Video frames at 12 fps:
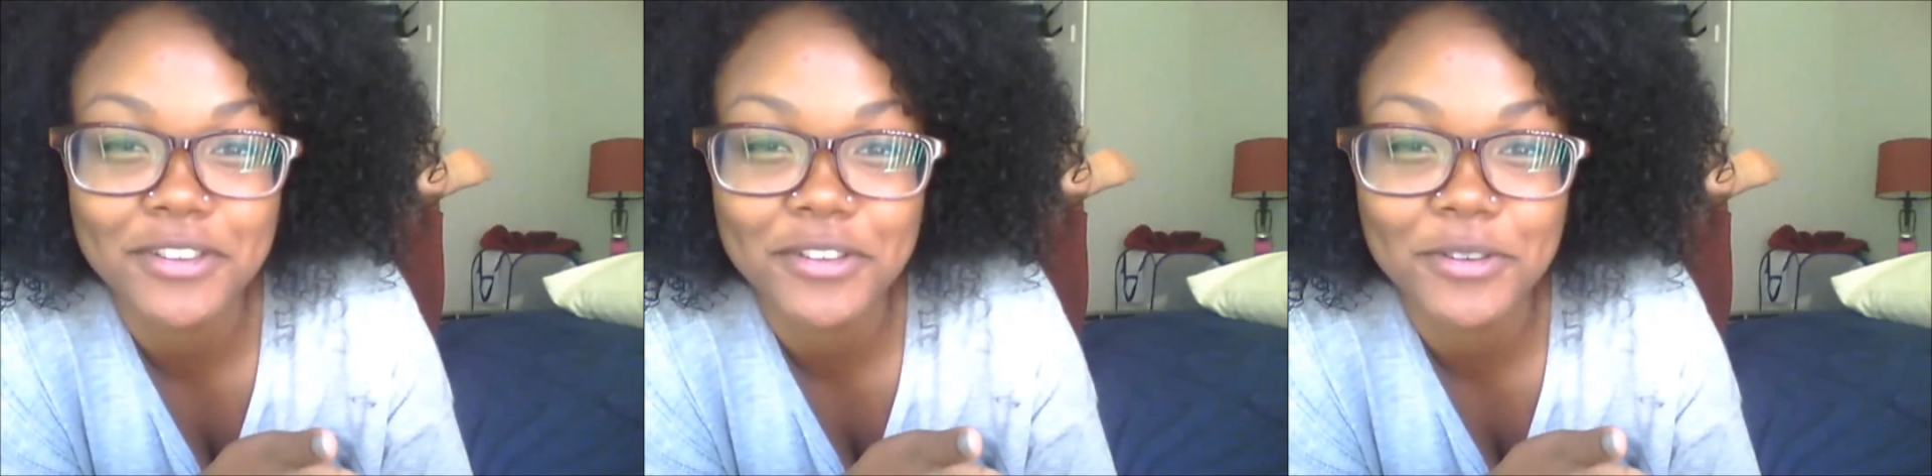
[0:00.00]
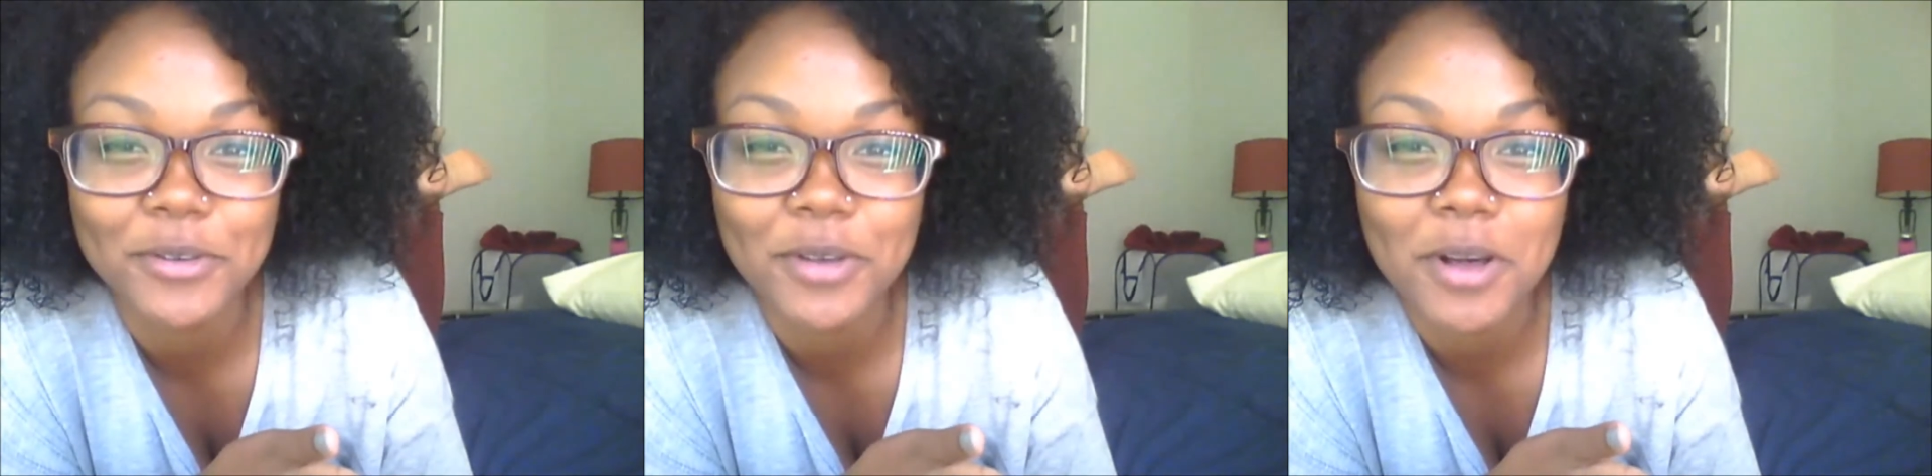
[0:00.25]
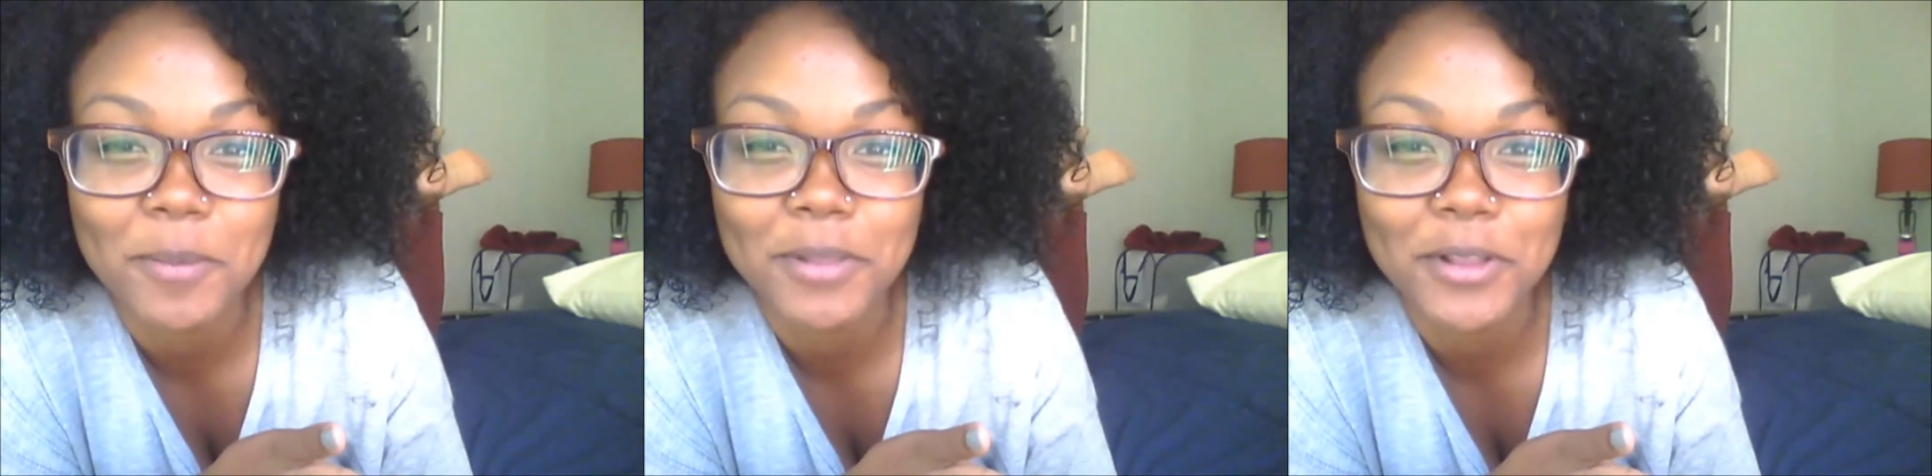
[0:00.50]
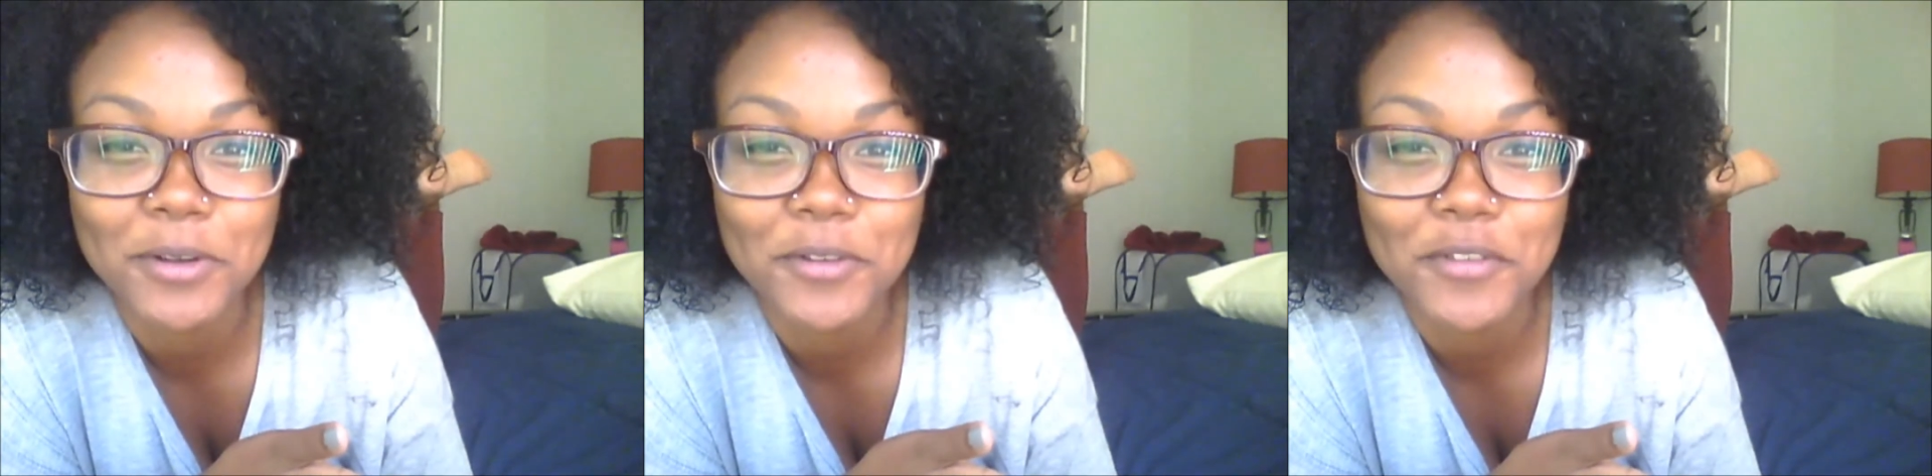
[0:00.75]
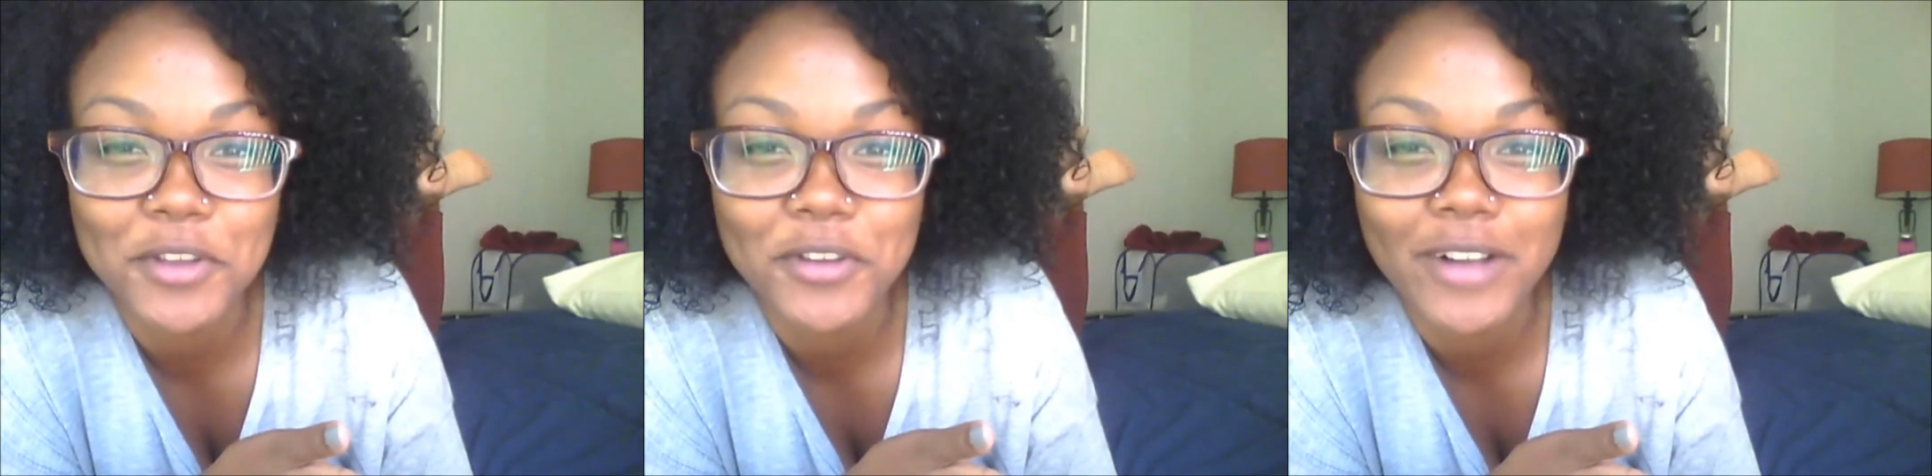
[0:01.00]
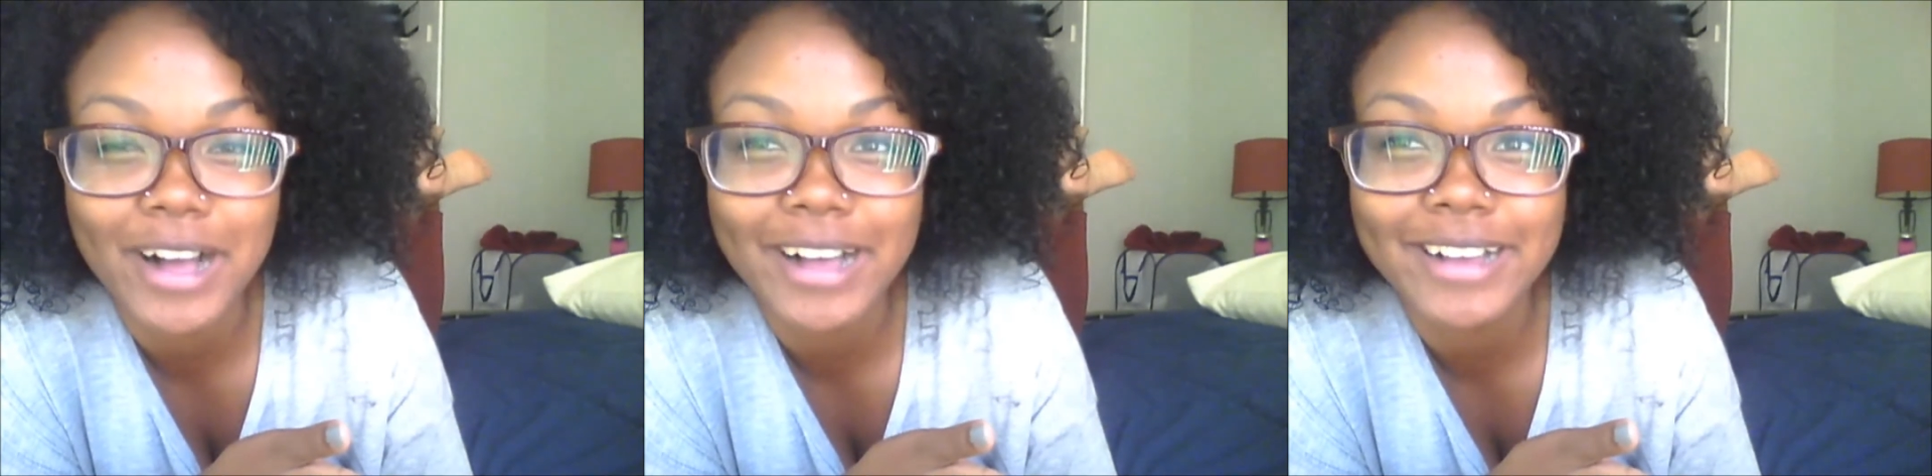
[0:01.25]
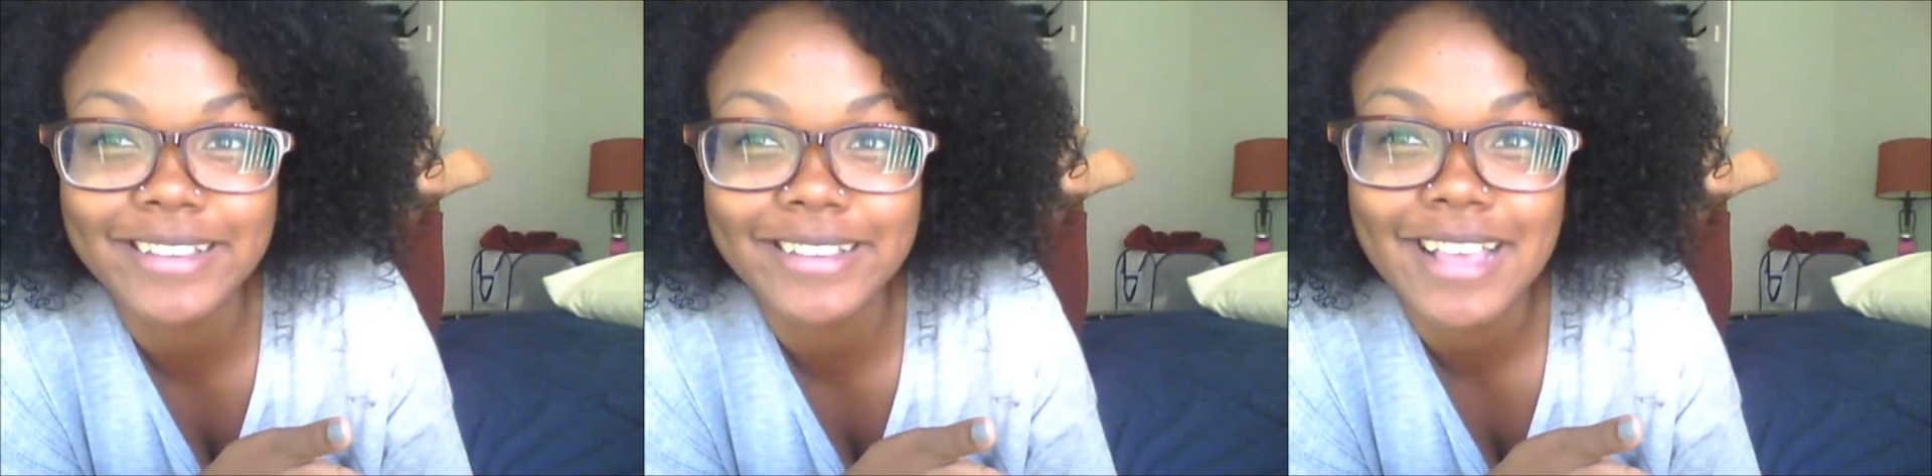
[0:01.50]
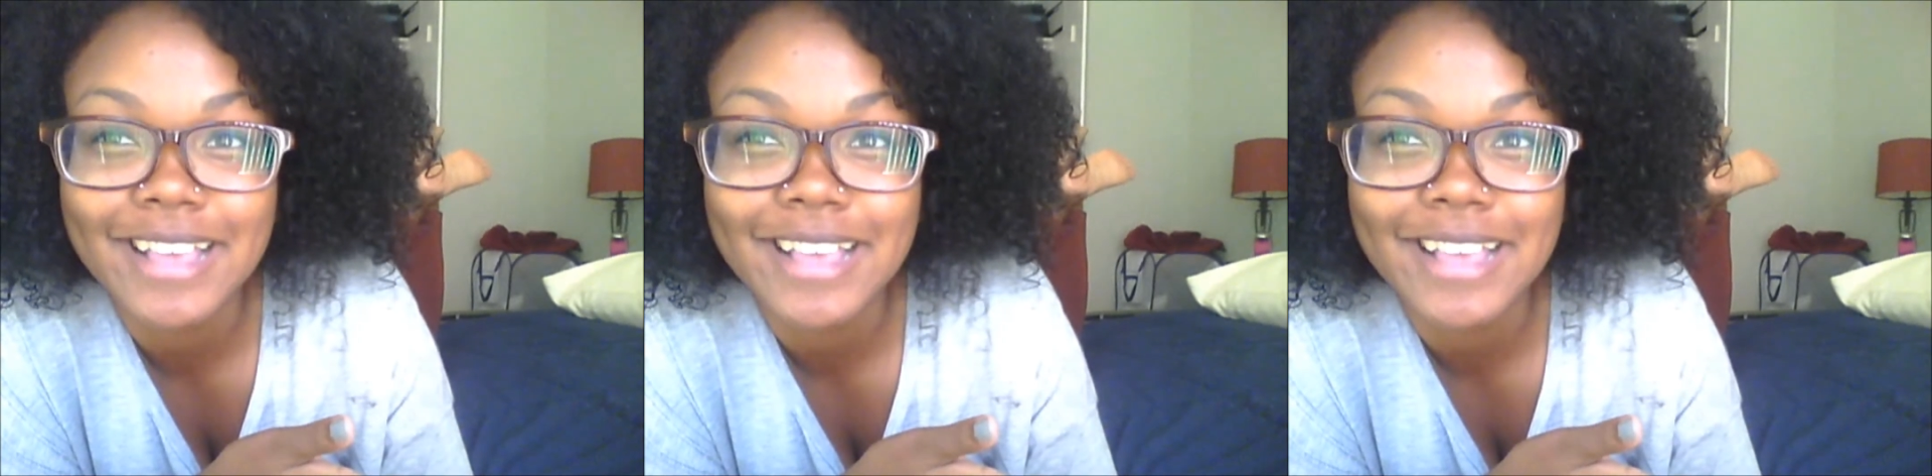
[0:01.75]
to upload for you guys.